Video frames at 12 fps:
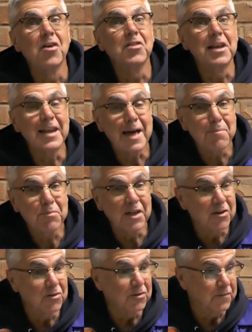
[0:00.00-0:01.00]
the lap
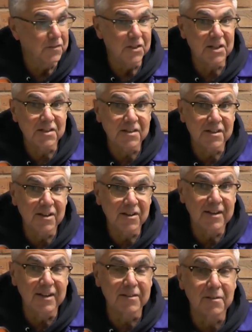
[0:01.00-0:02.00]
record for this
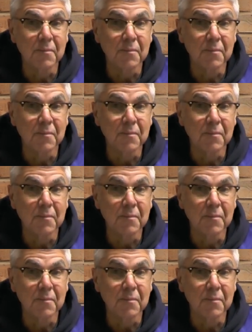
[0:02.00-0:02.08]
circuit.